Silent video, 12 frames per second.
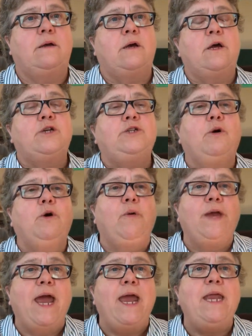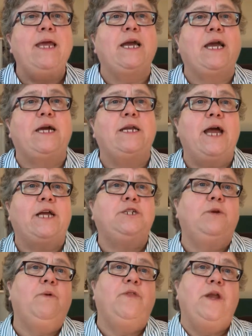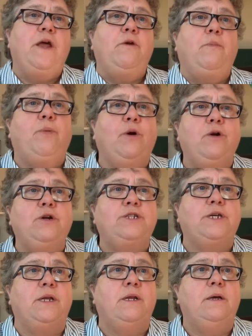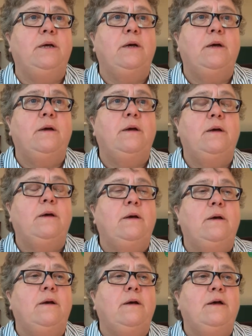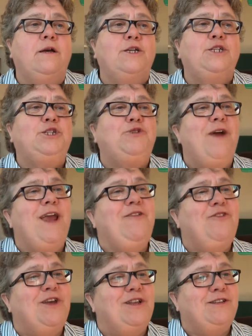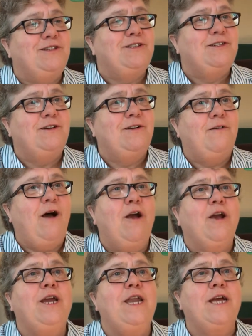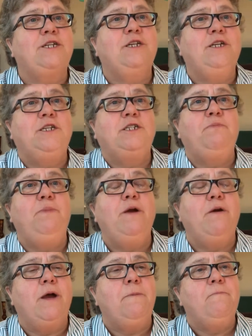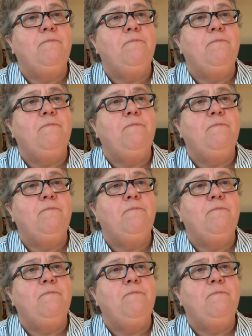So creating a connection with another person strengthens our connection to spirit.